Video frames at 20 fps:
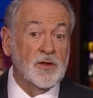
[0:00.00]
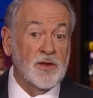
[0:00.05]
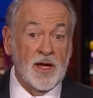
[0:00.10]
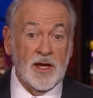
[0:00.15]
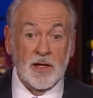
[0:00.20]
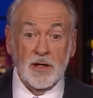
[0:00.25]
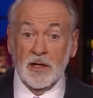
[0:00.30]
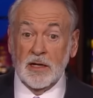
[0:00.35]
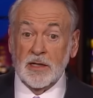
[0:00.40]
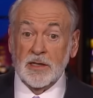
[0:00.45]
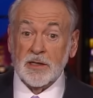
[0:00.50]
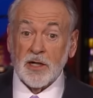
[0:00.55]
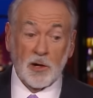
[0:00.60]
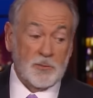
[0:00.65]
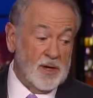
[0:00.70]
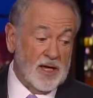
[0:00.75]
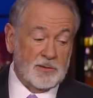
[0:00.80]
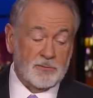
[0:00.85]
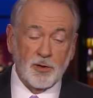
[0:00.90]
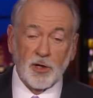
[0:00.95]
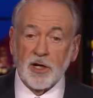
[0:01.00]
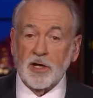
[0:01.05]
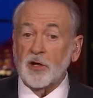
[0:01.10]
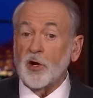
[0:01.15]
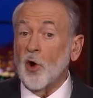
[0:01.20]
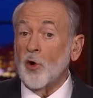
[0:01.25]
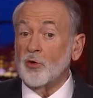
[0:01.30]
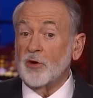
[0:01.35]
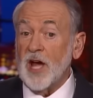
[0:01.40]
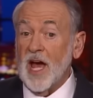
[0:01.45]
they are being put into
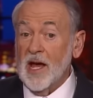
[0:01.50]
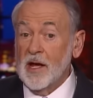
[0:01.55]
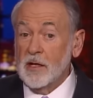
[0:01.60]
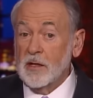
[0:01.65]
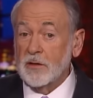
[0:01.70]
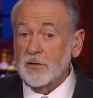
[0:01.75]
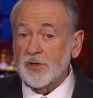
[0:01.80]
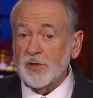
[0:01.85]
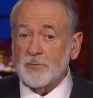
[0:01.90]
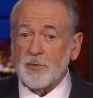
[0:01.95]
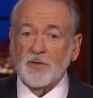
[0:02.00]
hotels,